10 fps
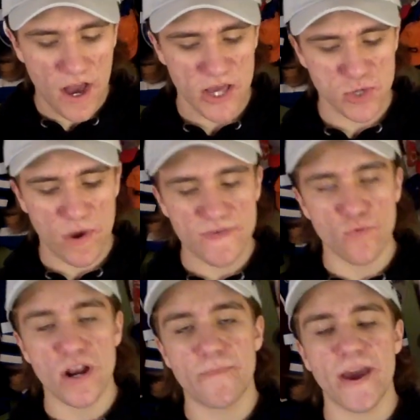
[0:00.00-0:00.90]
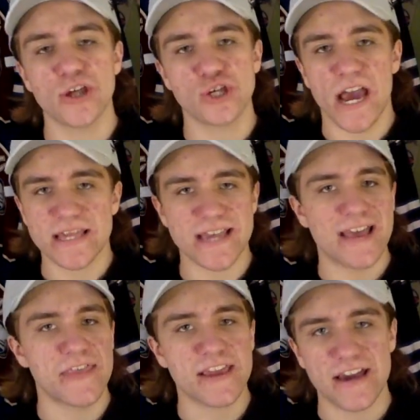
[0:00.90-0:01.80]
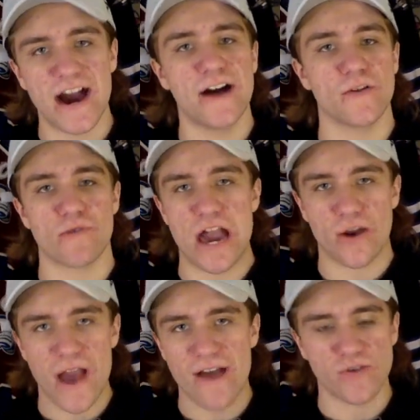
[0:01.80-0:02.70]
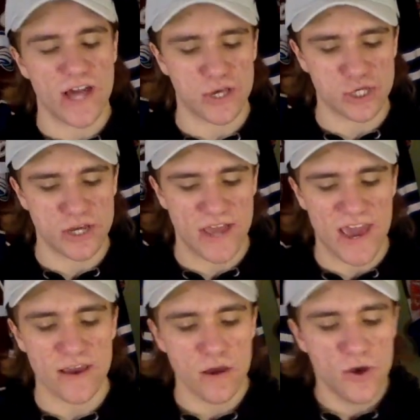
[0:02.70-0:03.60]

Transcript: So we have the Winnipeg Jets and the Colorado Avalanche today.